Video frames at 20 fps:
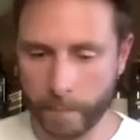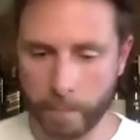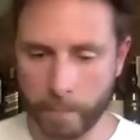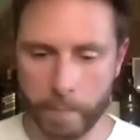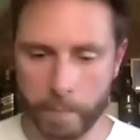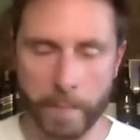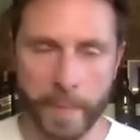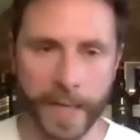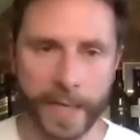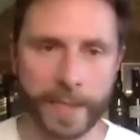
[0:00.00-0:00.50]

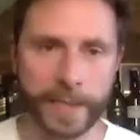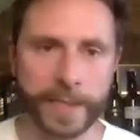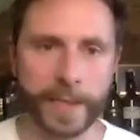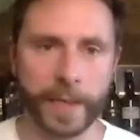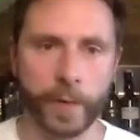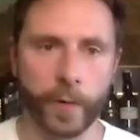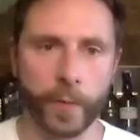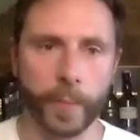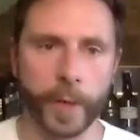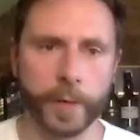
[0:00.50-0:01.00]
meaty
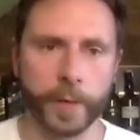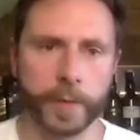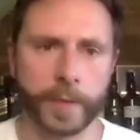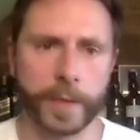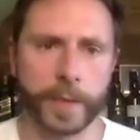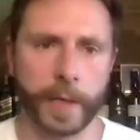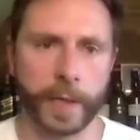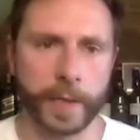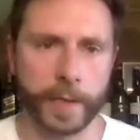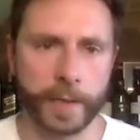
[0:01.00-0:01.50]
almost,
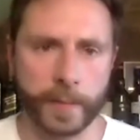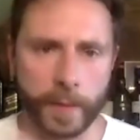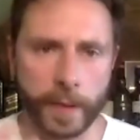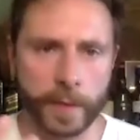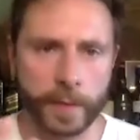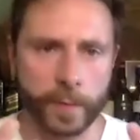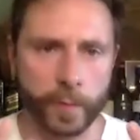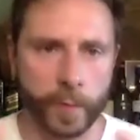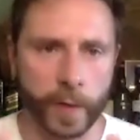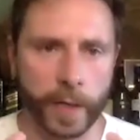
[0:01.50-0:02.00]
like it's
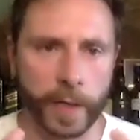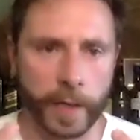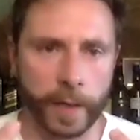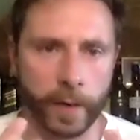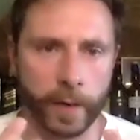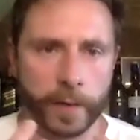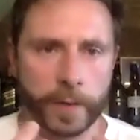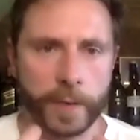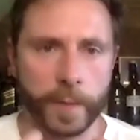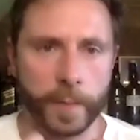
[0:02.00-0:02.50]
really
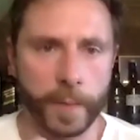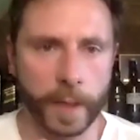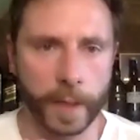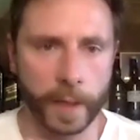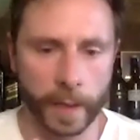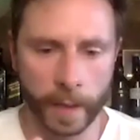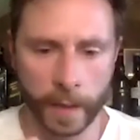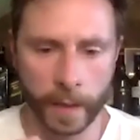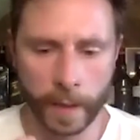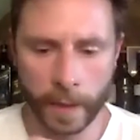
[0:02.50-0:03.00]
got
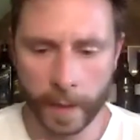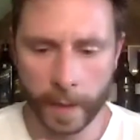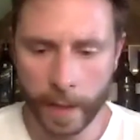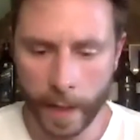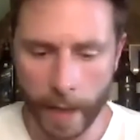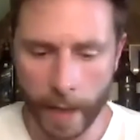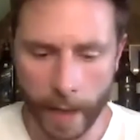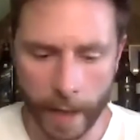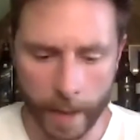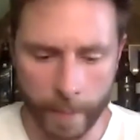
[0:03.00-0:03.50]
something
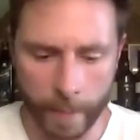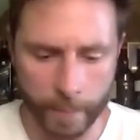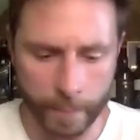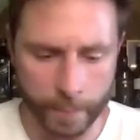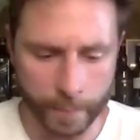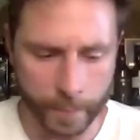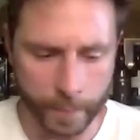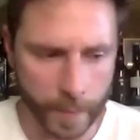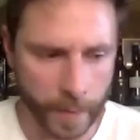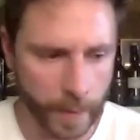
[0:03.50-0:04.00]

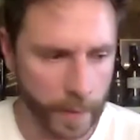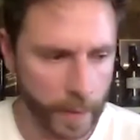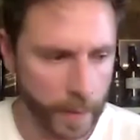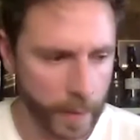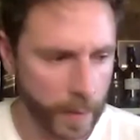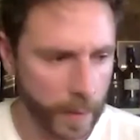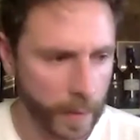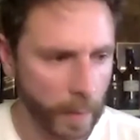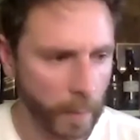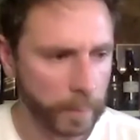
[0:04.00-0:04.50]

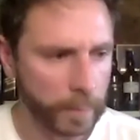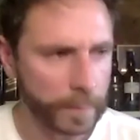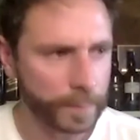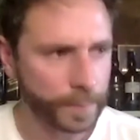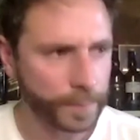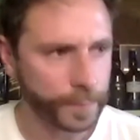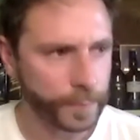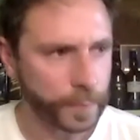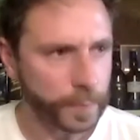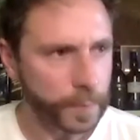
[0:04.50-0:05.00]

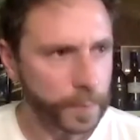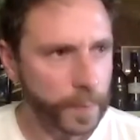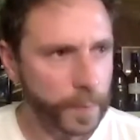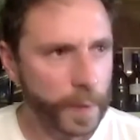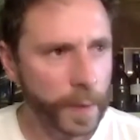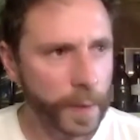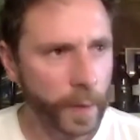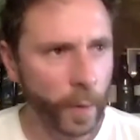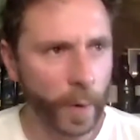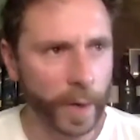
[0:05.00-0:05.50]

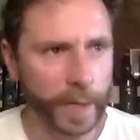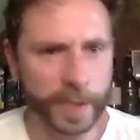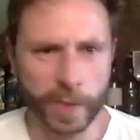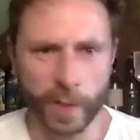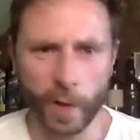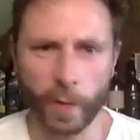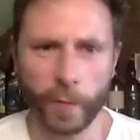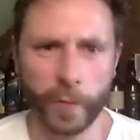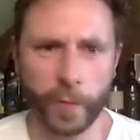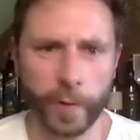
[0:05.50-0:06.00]
quite
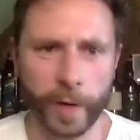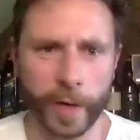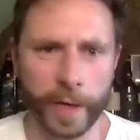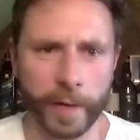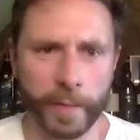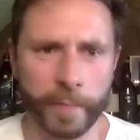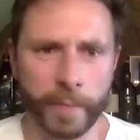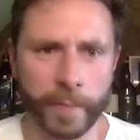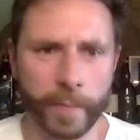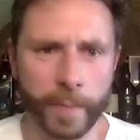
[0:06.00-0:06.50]

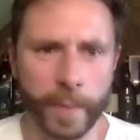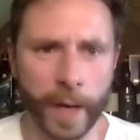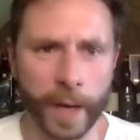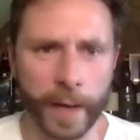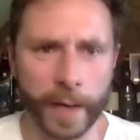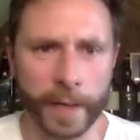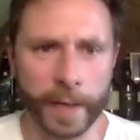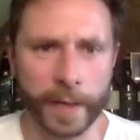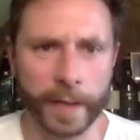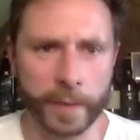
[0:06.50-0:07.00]
sulfury
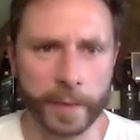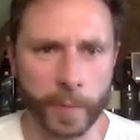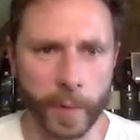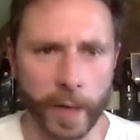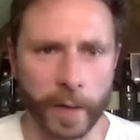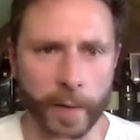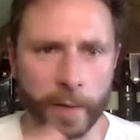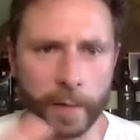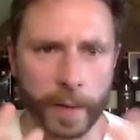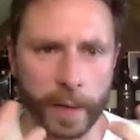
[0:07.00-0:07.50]
behind it as
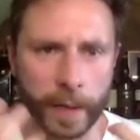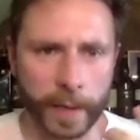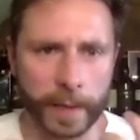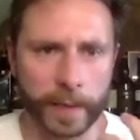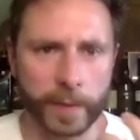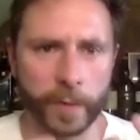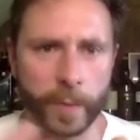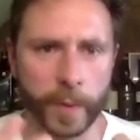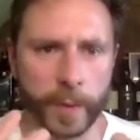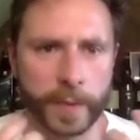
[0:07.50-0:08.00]
well. Like
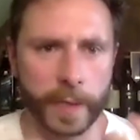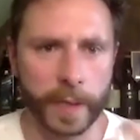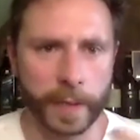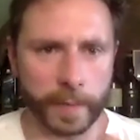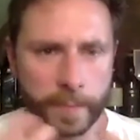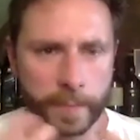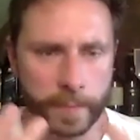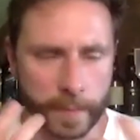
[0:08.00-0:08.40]
it's almost like